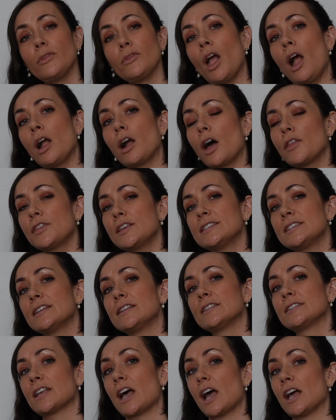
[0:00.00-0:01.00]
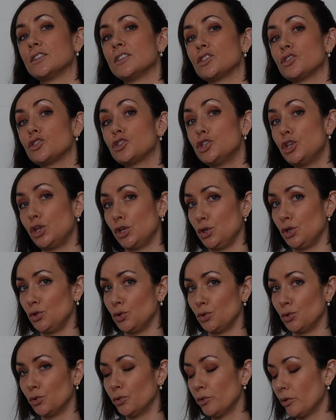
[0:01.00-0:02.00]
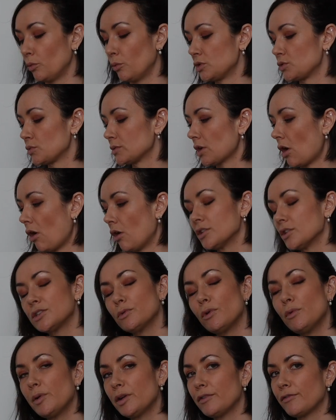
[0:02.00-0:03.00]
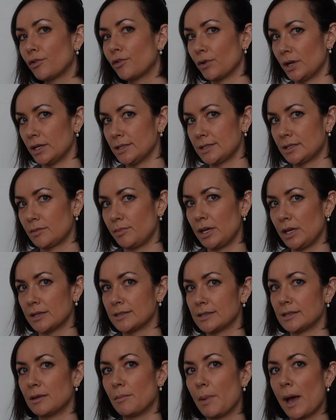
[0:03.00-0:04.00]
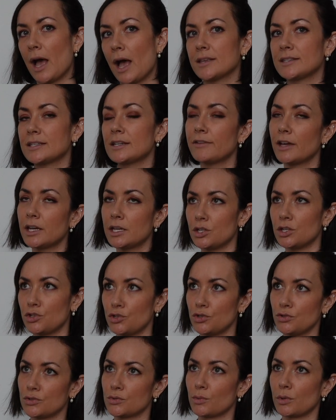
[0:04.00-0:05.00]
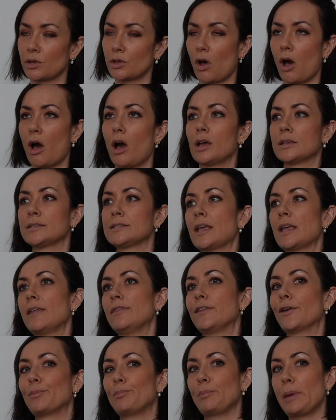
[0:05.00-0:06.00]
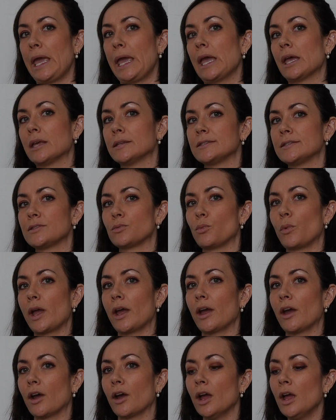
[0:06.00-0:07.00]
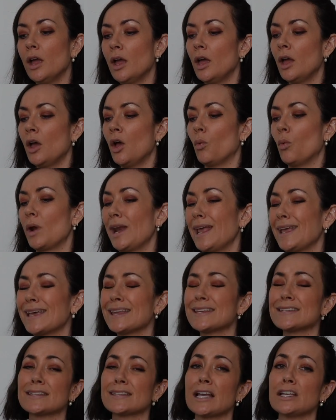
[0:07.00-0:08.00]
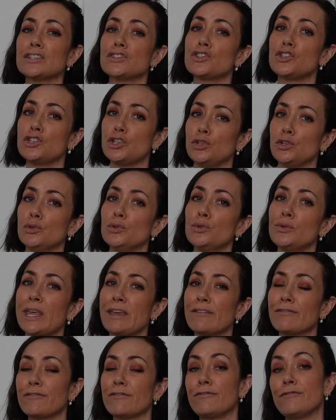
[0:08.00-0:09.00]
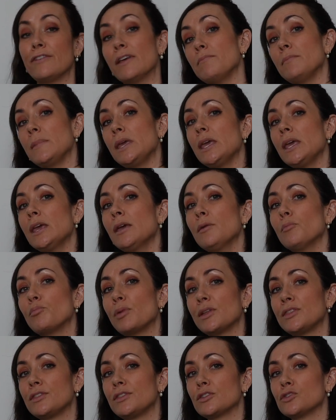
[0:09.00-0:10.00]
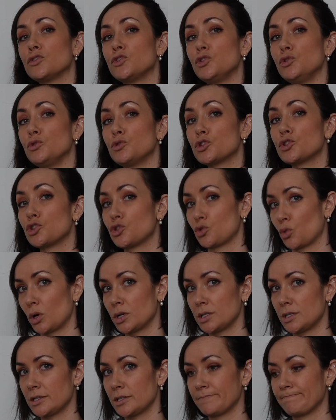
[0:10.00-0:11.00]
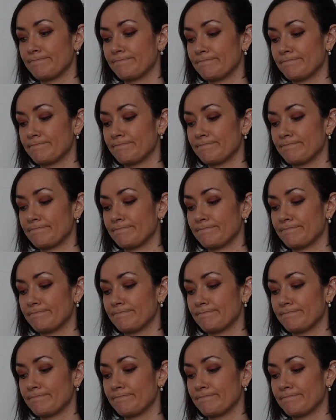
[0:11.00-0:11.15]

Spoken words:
I got these in a size 2, which was also a bit of a risk because in the past I've had issues with COS and their pants where when I get a size 2, they fit me, but they're too short.